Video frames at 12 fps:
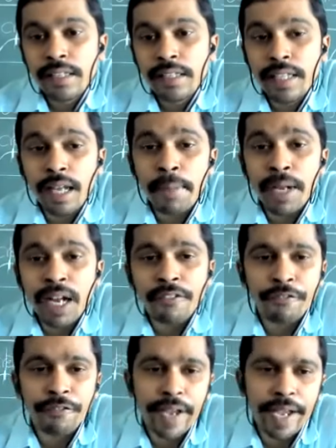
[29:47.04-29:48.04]
the number
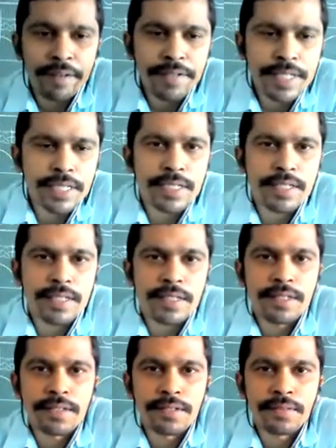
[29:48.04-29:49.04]
of waves
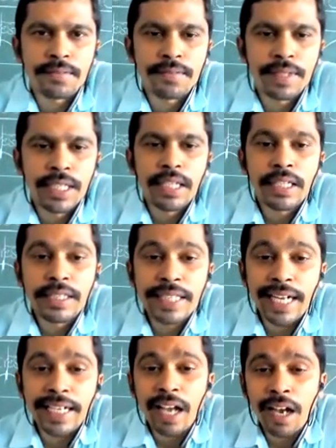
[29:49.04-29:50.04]

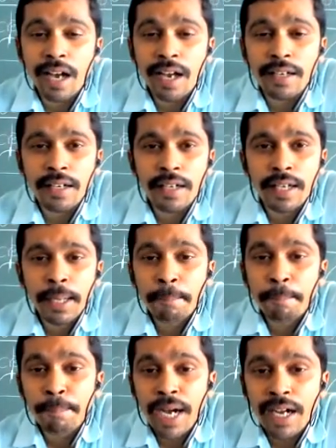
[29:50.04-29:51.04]
that are
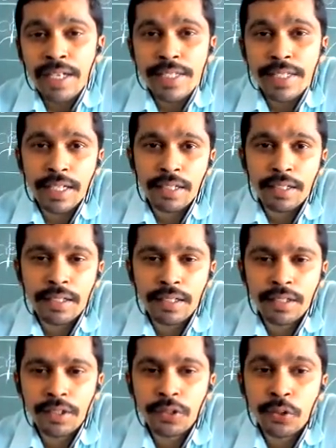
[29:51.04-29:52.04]
passed
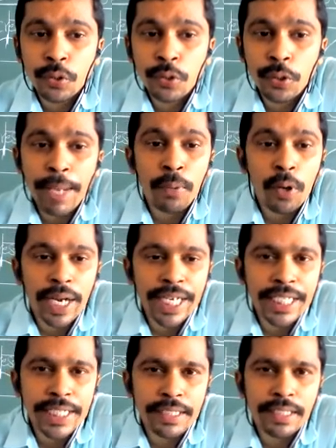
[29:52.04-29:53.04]
through a
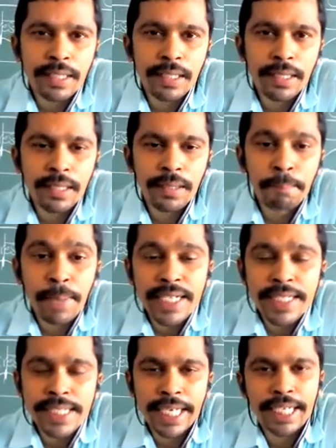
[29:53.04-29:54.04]
point
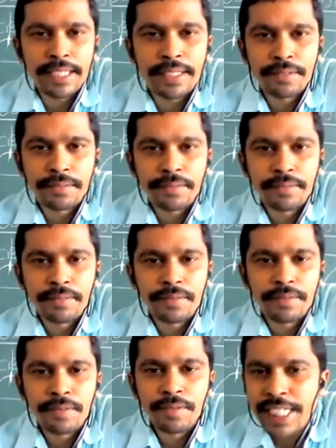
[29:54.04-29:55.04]
per second.
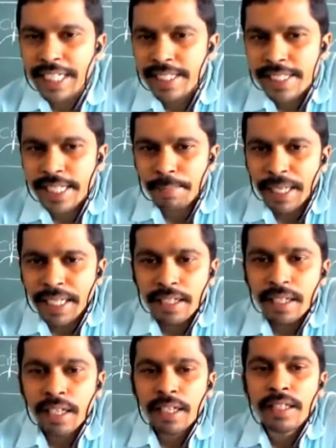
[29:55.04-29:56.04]
Once again, the statement,
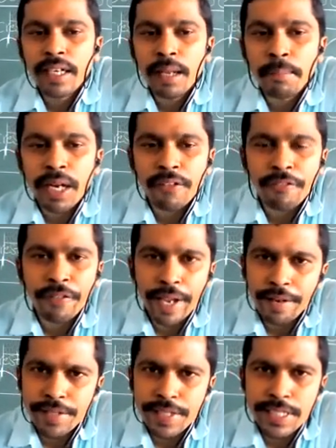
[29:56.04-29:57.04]
the number of
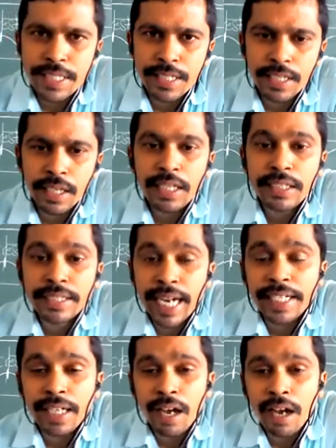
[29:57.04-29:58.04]
waves
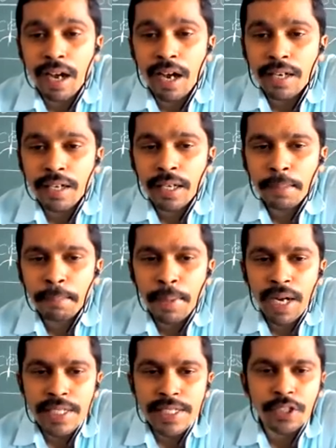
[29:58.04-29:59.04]
that are
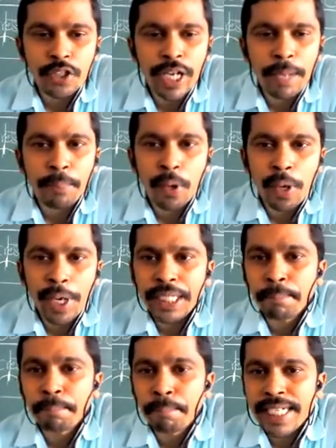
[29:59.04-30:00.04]
passed through a
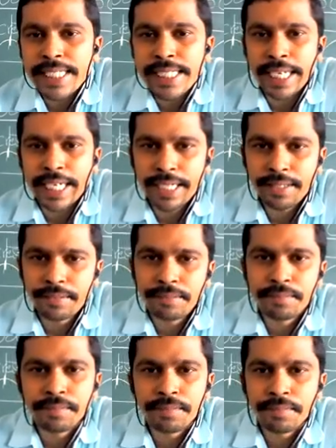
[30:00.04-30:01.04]
point per second.
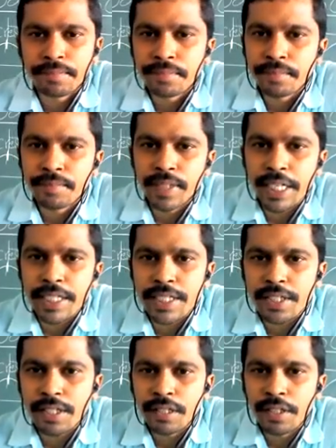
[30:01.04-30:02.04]
Right,